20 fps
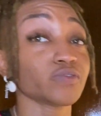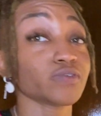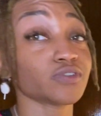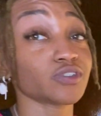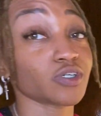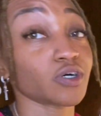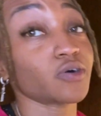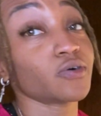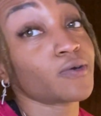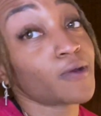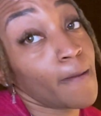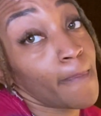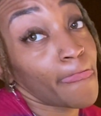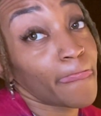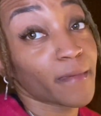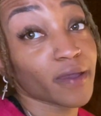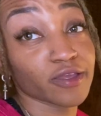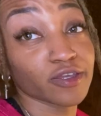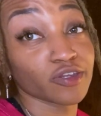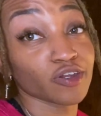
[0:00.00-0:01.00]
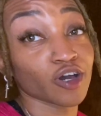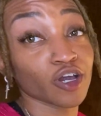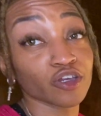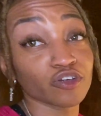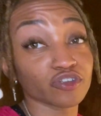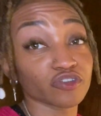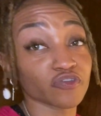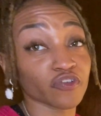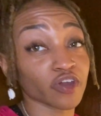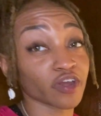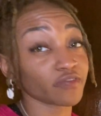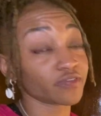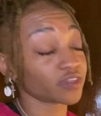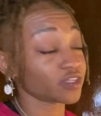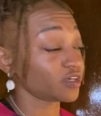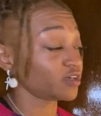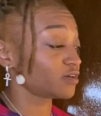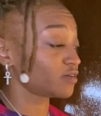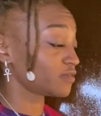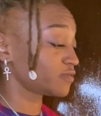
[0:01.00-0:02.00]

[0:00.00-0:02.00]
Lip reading: So, you know, I use it for everything.